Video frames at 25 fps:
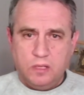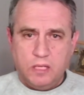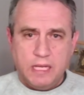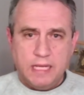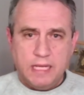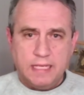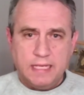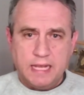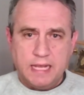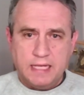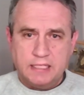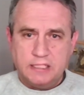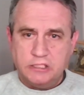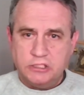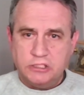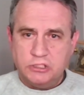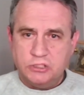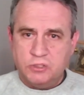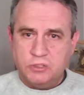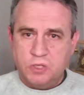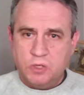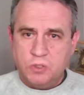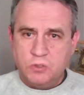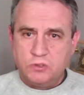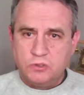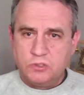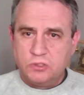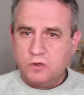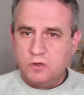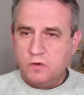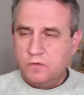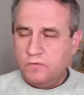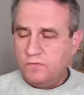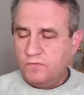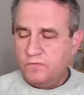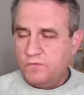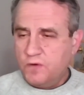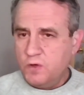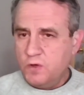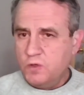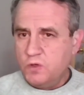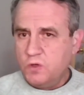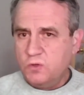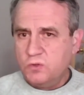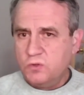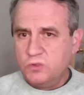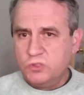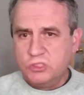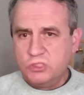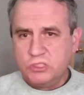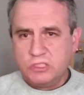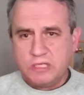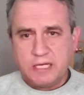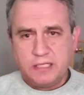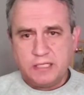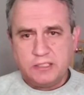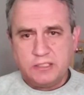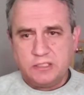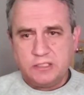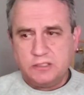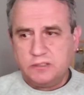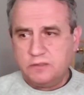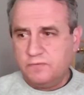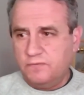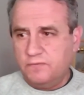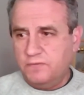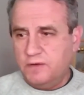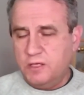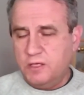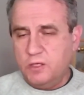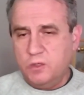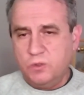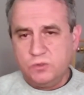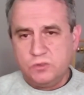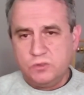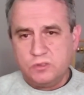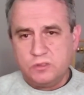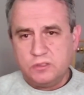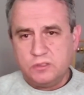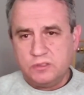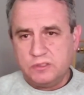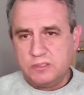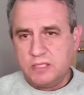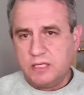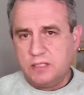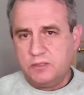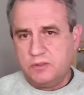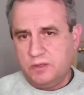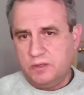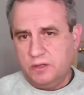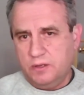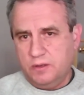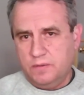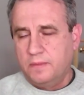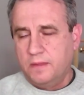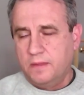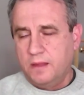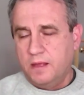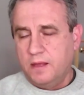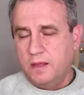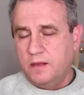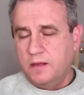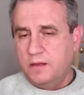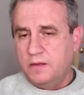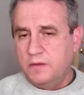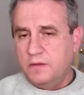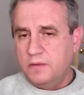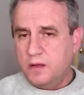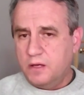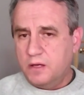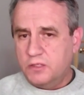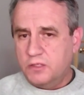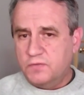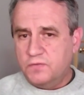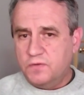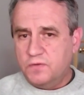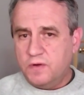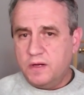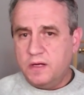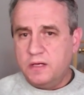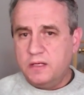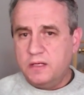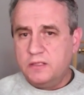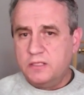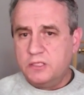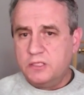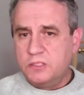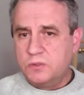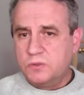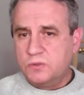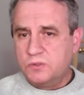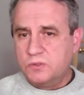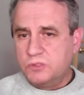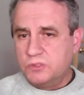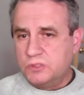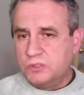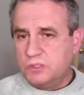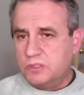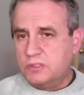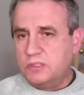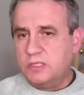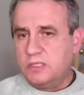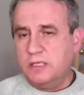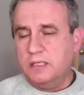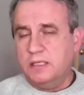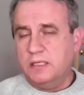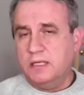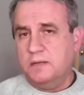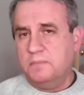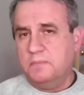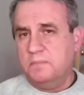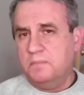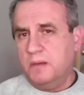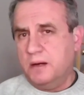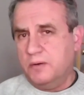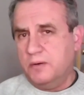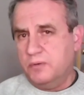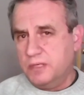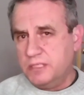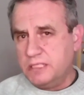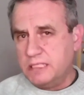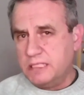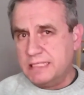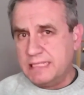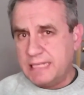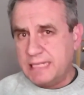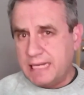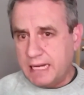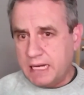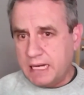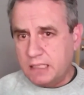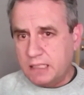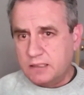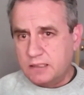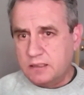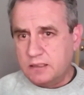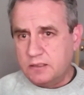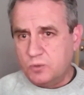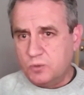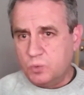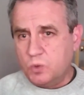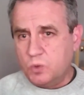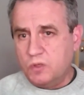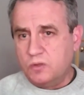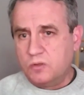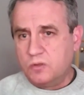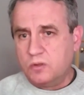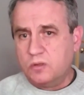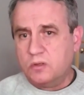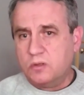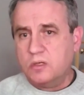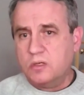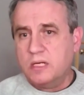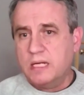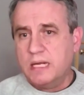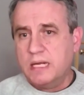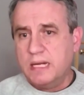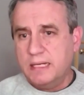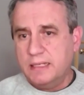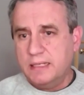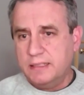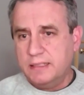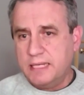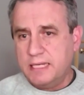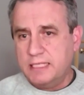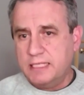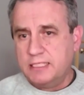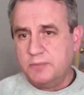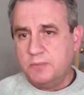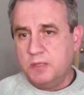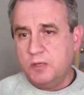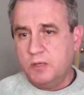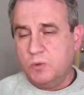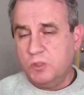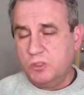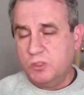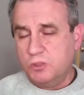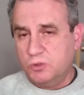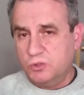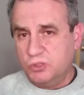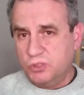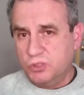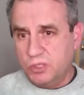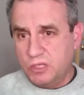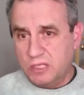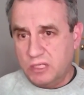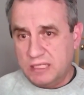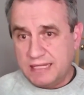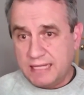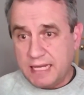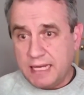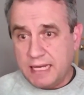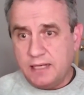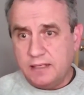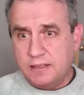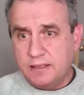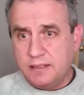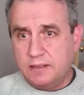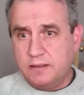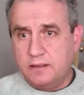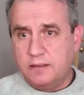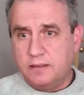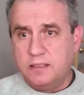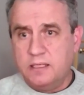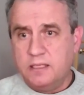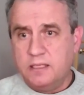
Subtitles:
It has its notes, photos, sketches, videos, etc. Now, it's very disconcerting that Maritz's excellent work in testimony was considered tainted